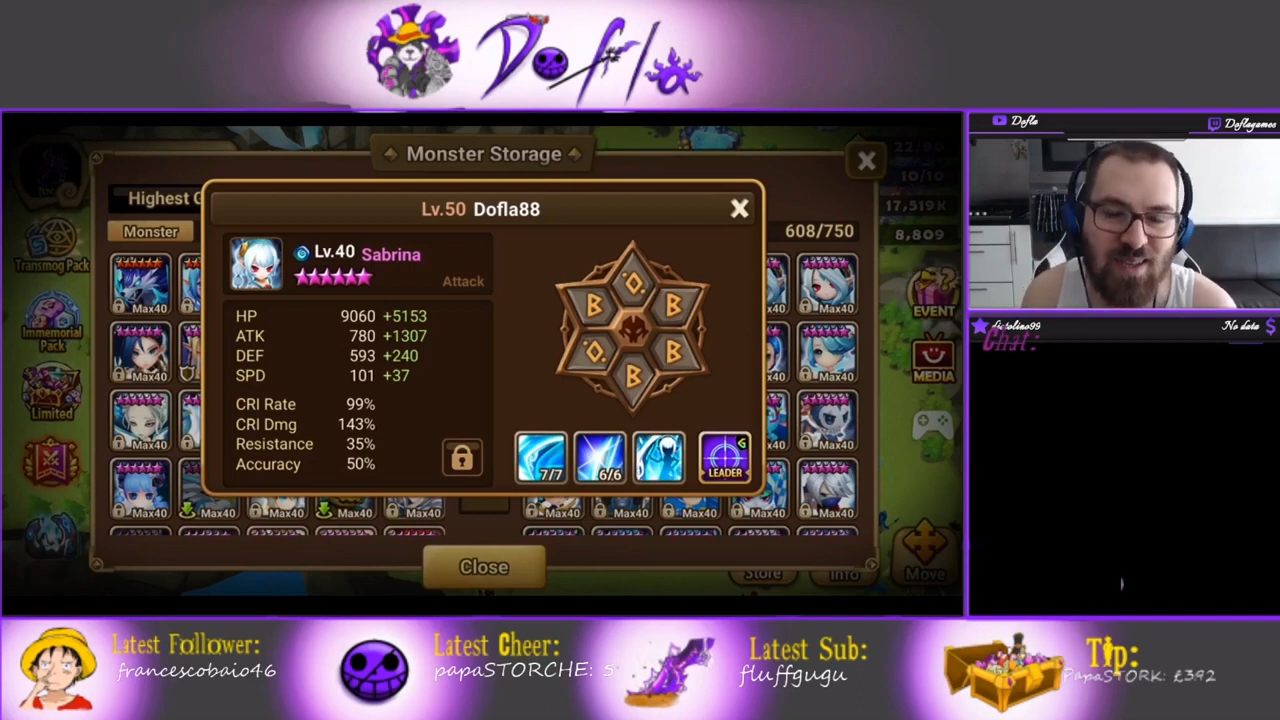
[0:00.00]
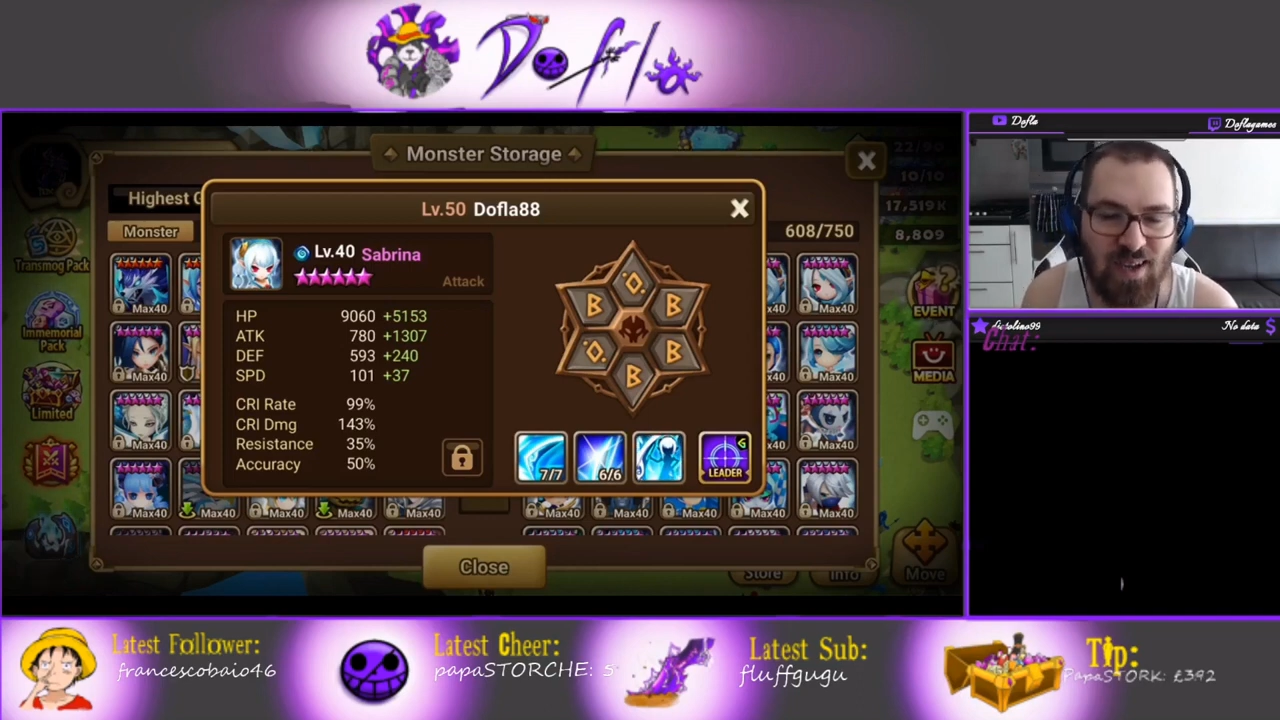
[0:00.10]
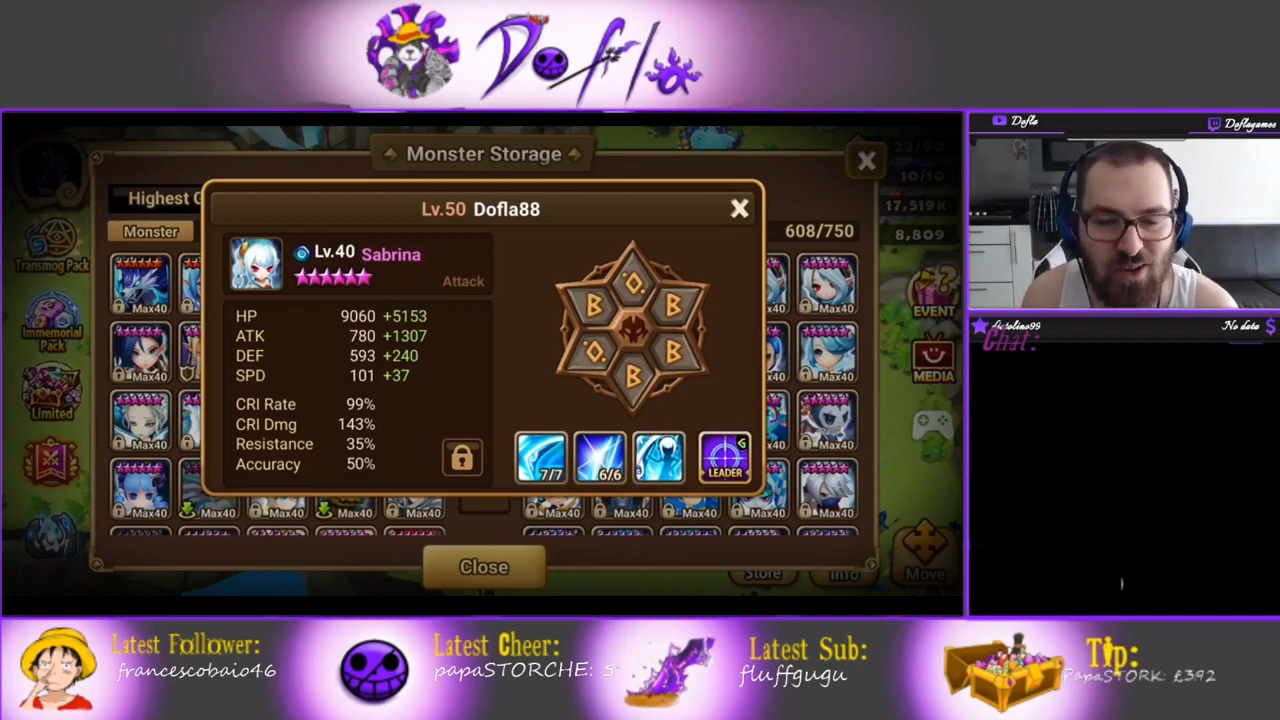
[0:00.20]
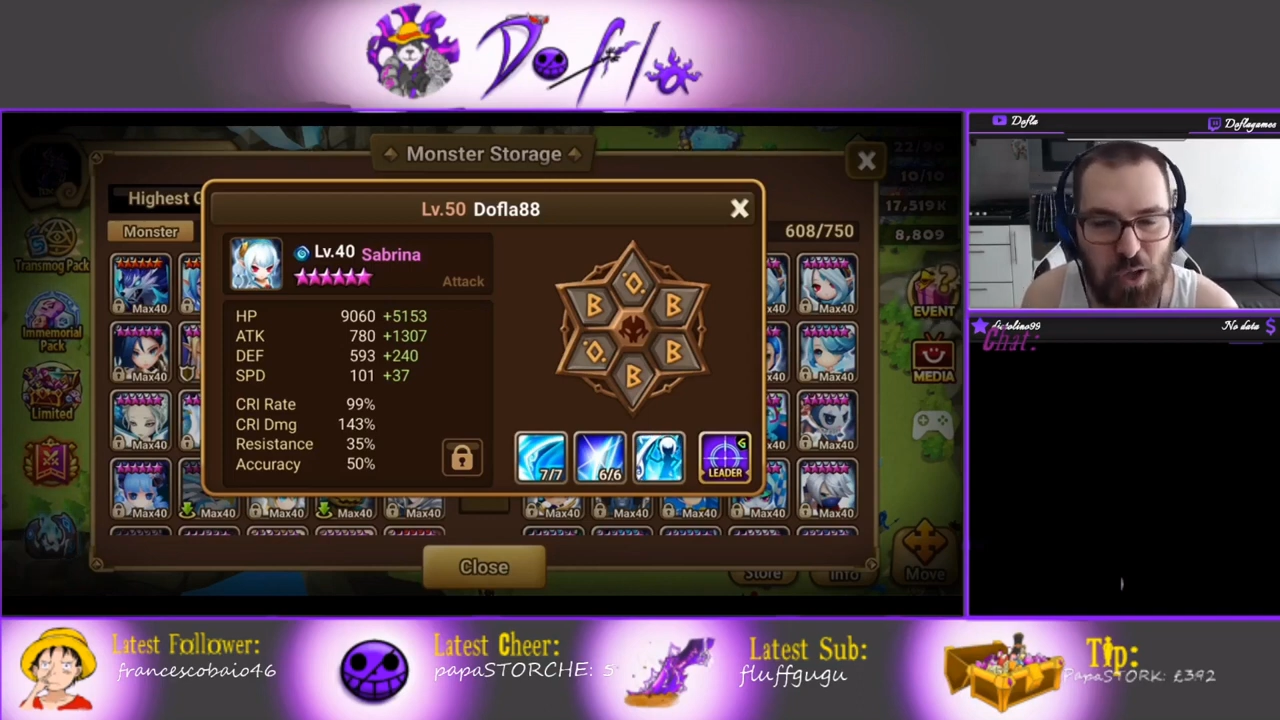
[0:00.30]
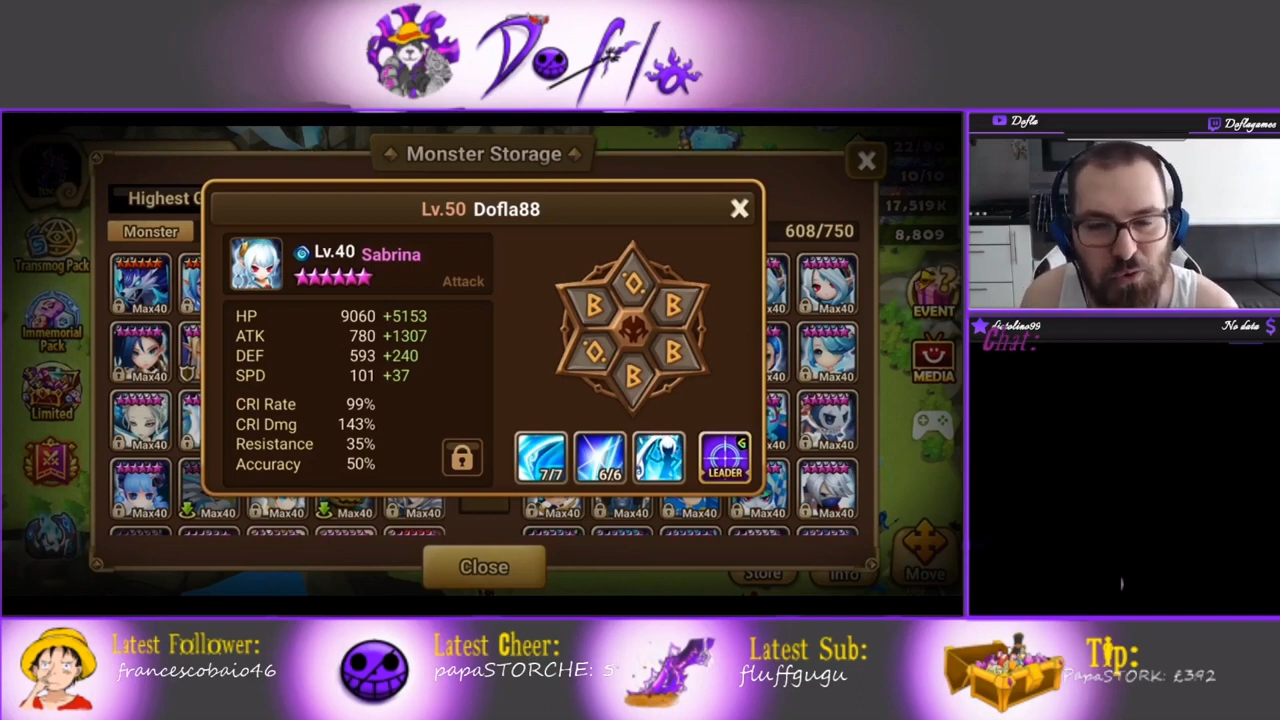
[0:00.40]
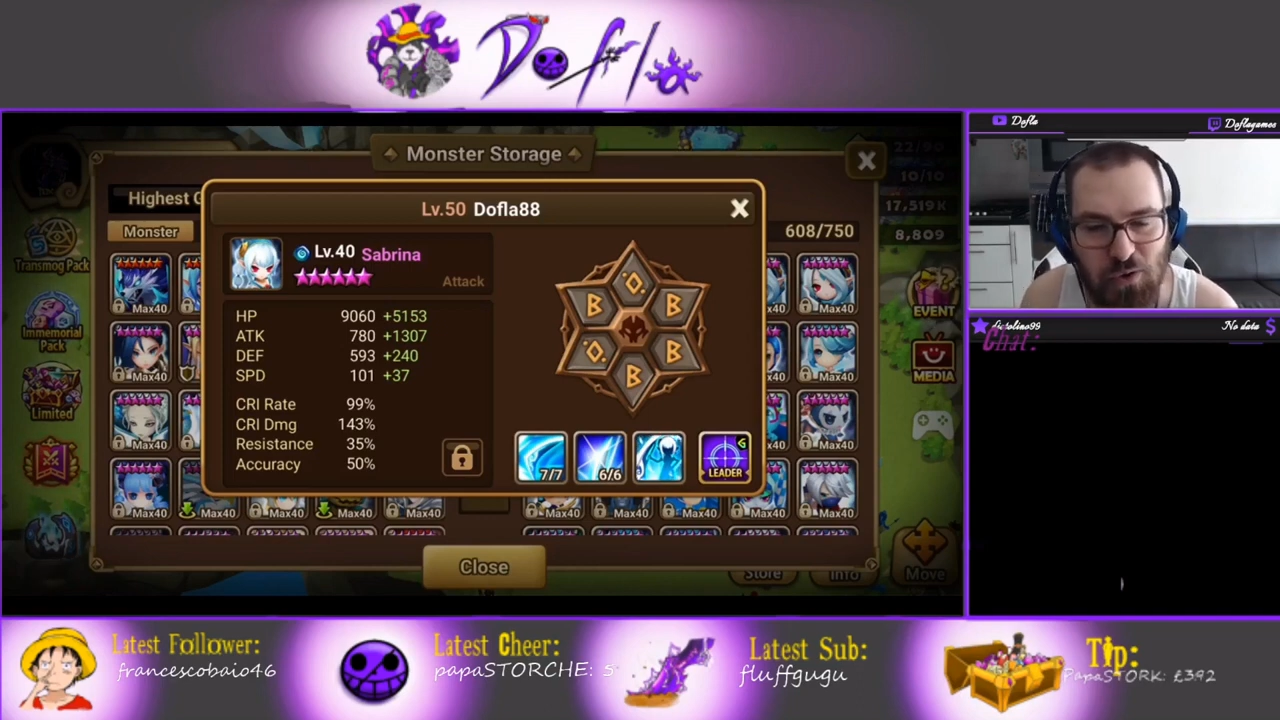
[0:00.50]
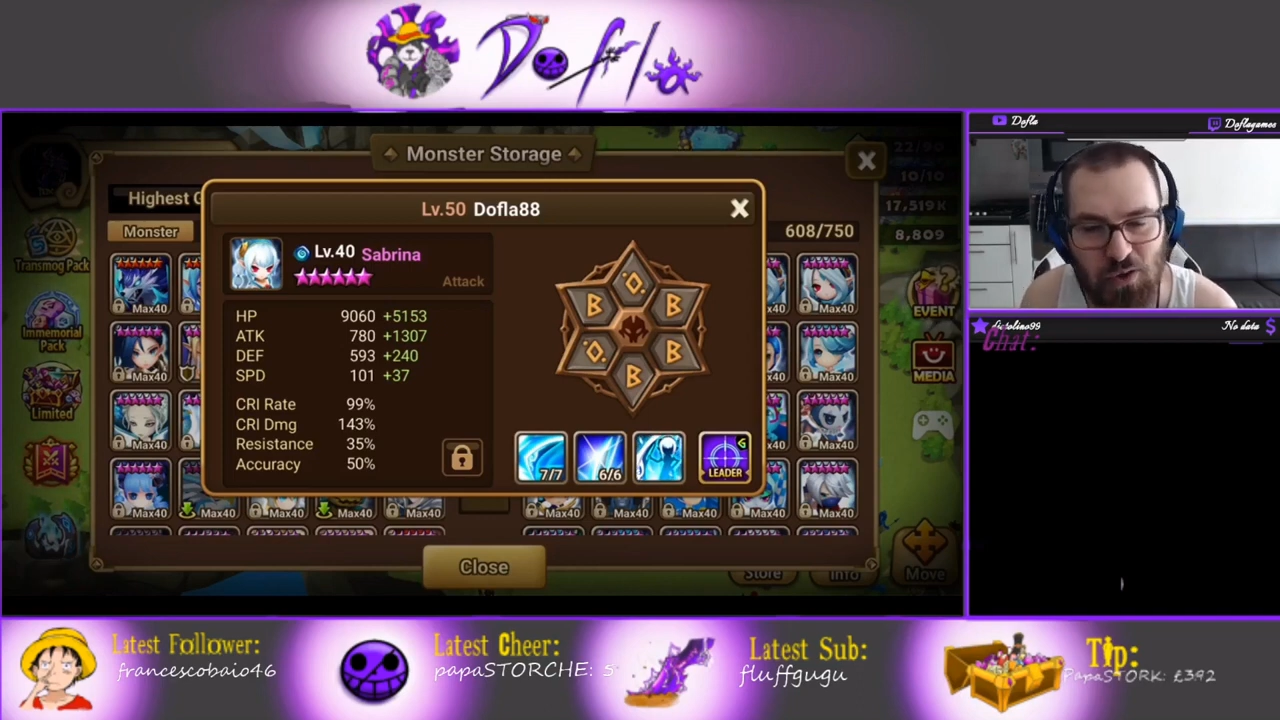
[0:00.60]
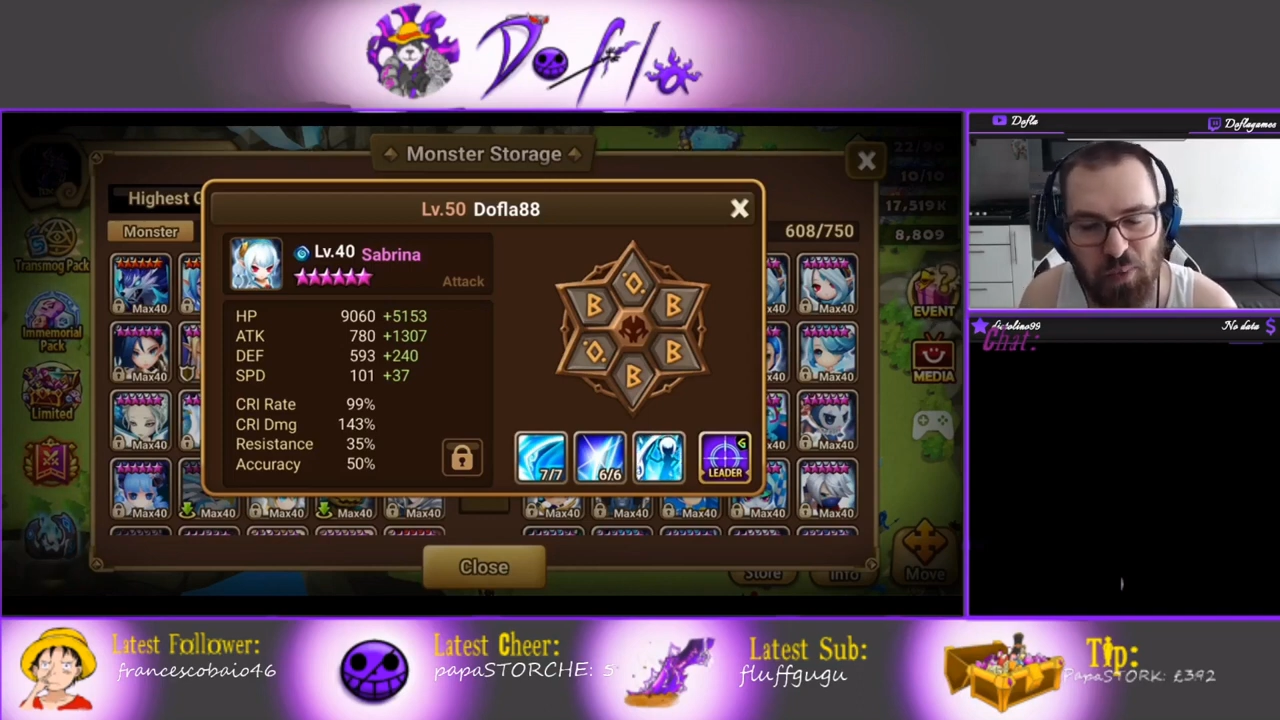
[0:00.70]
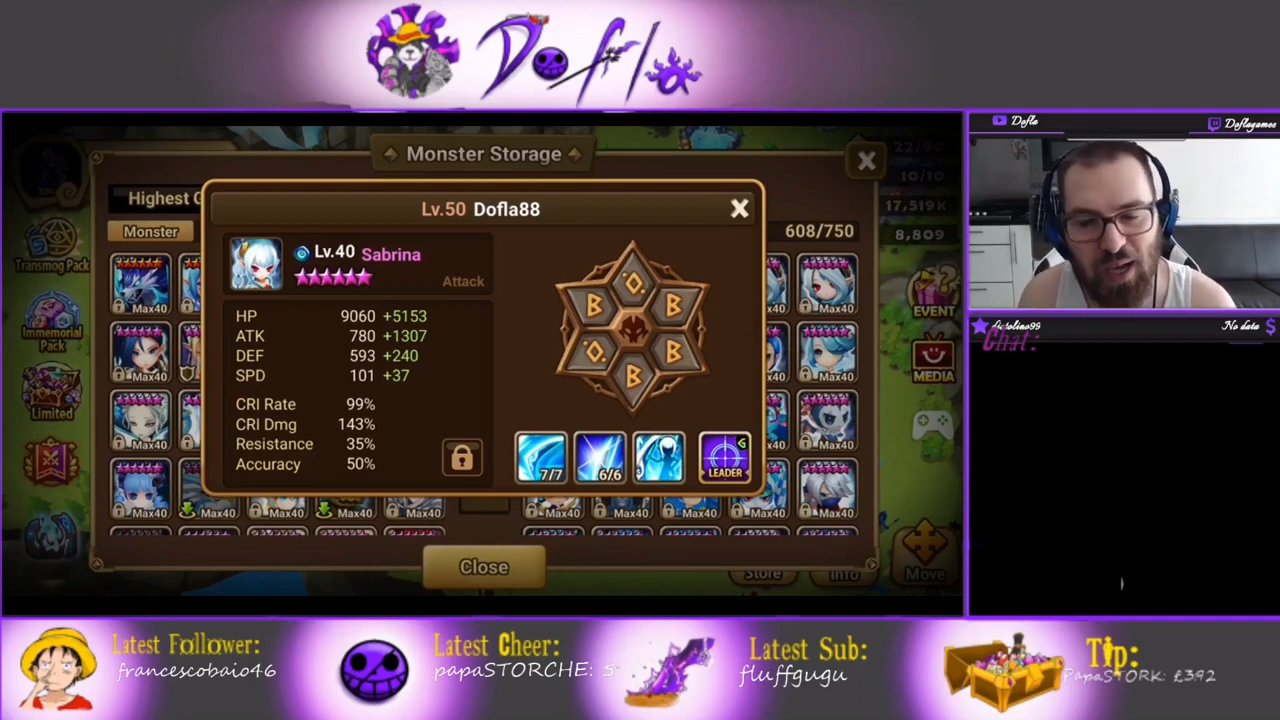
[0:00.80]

attack you would,